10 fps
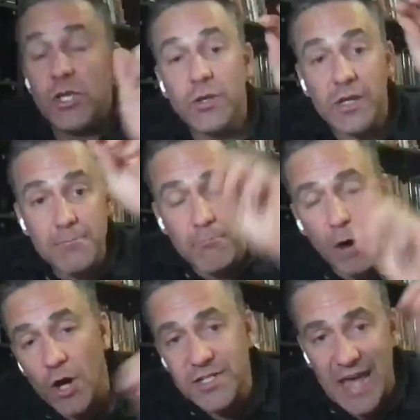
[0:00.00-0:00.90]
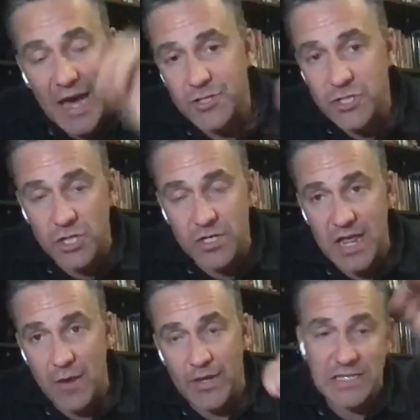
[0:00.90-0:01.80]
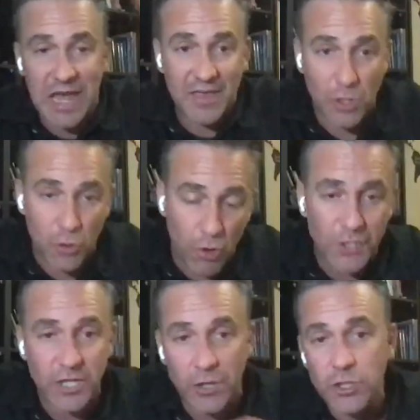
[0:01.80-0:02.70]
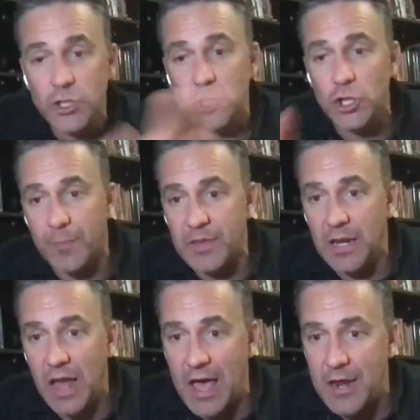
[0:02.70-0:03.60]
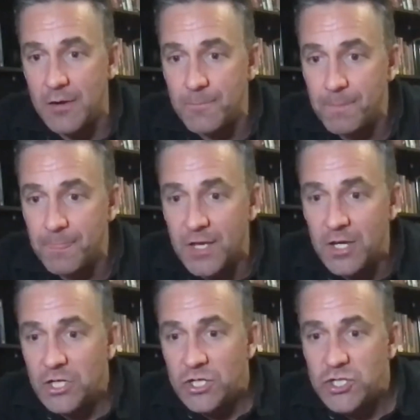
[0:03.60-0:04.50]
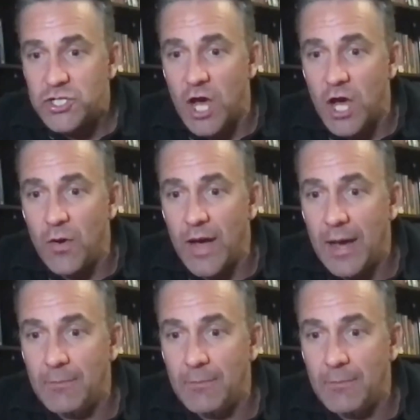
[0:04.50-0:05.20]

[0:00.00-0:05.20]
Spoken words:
you can mask out certain areas like the grass only to sharpen the line. So